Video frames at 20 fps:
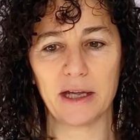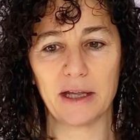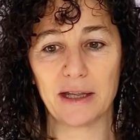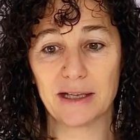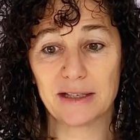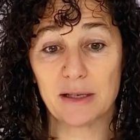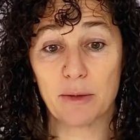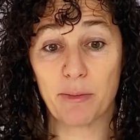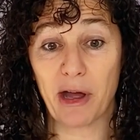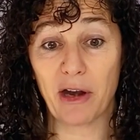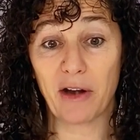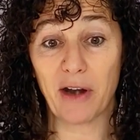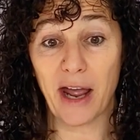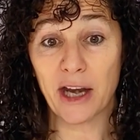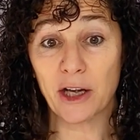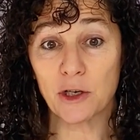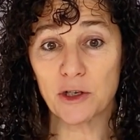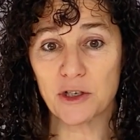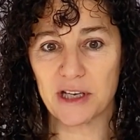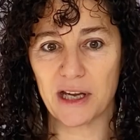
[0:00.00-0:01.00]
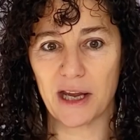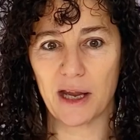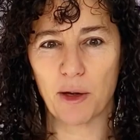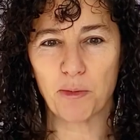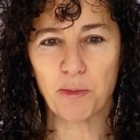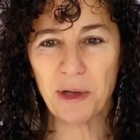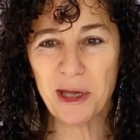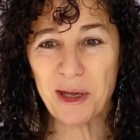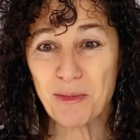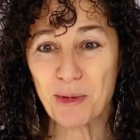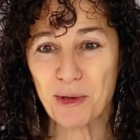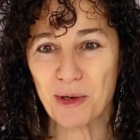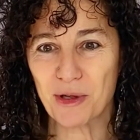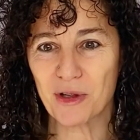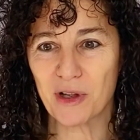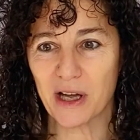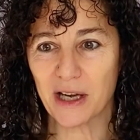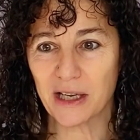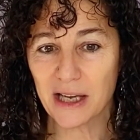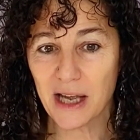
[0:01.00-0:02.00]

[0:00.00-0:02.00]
that's about energy and people and